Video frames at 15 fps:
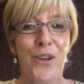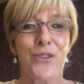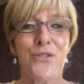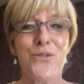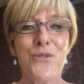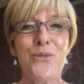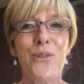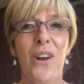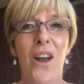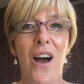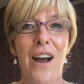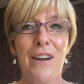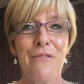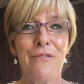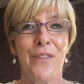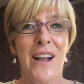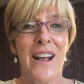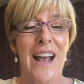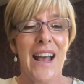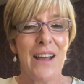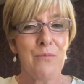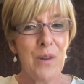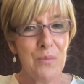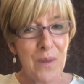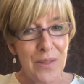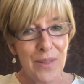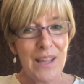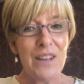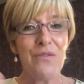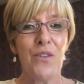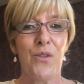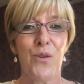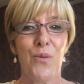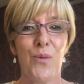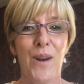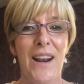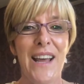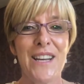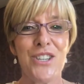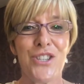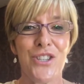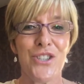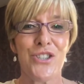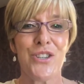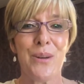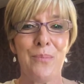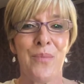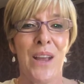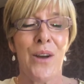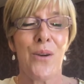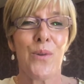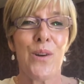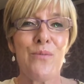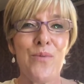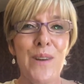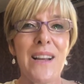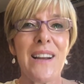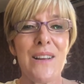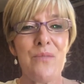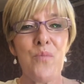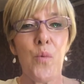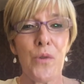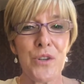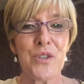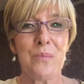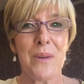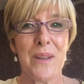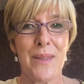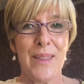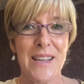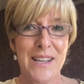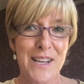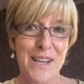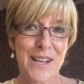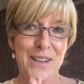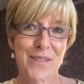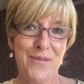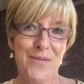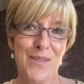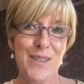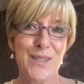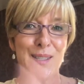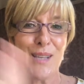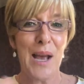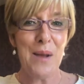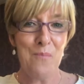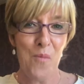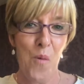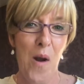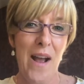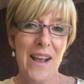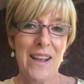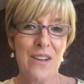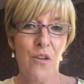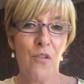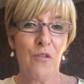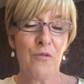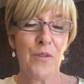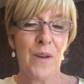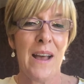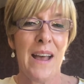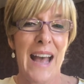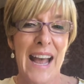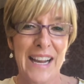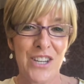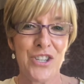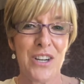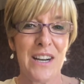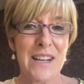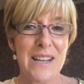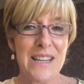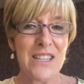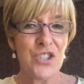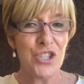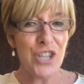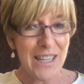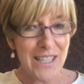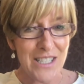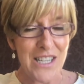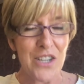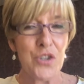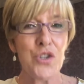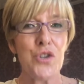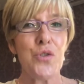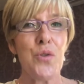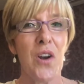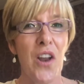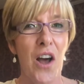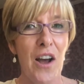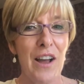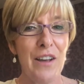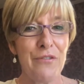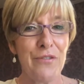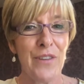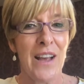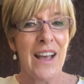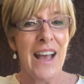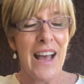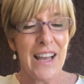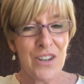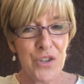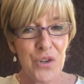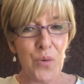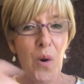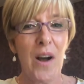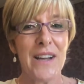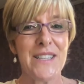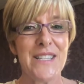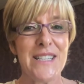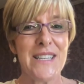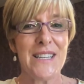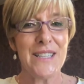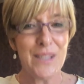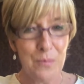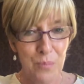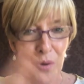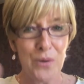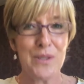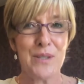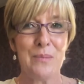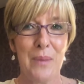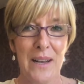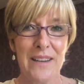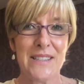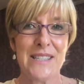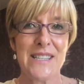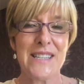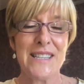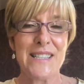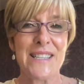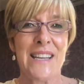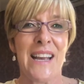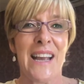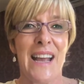new life. And when we think of a relationship, we really want to be thinking the same way of actually injecting new life and new ideas and possibilities.